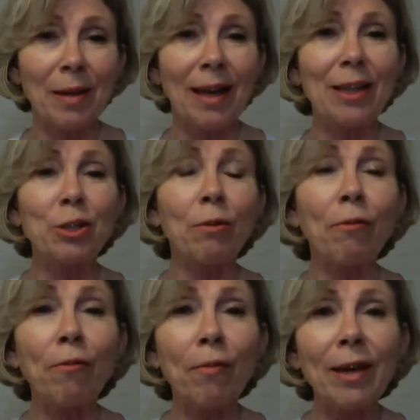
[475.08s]
is to
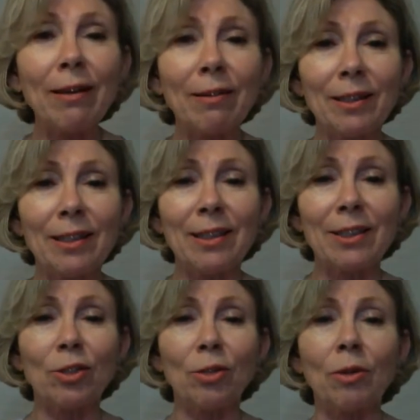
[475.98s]
feel and
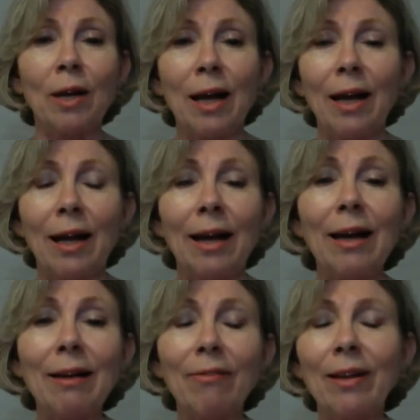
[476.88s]
is to
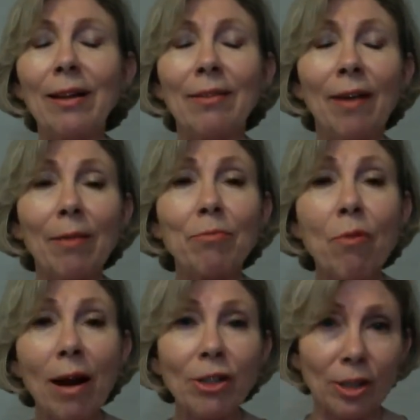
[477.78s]
live in the
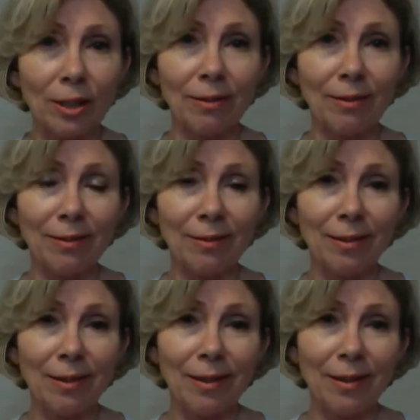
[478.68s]
vibration
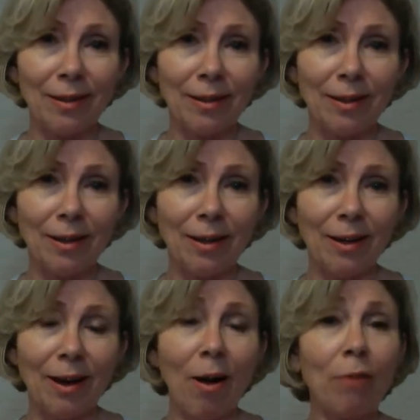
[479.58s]

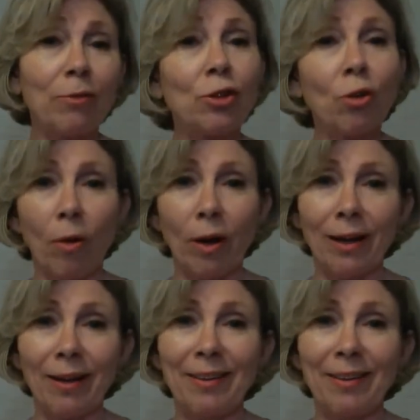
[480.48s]
of joy,